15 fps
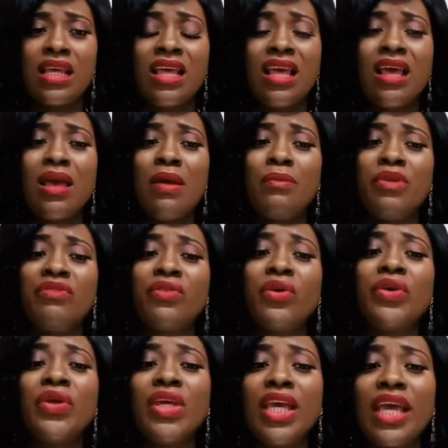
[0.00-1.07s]
before you
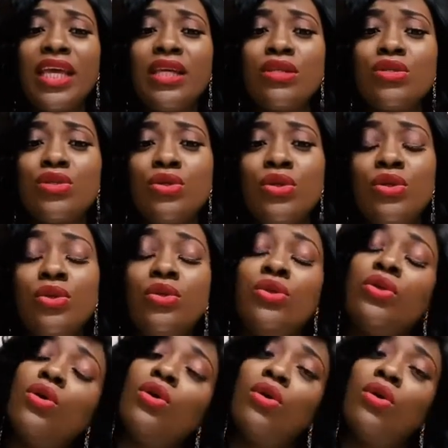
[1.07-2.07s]
get into your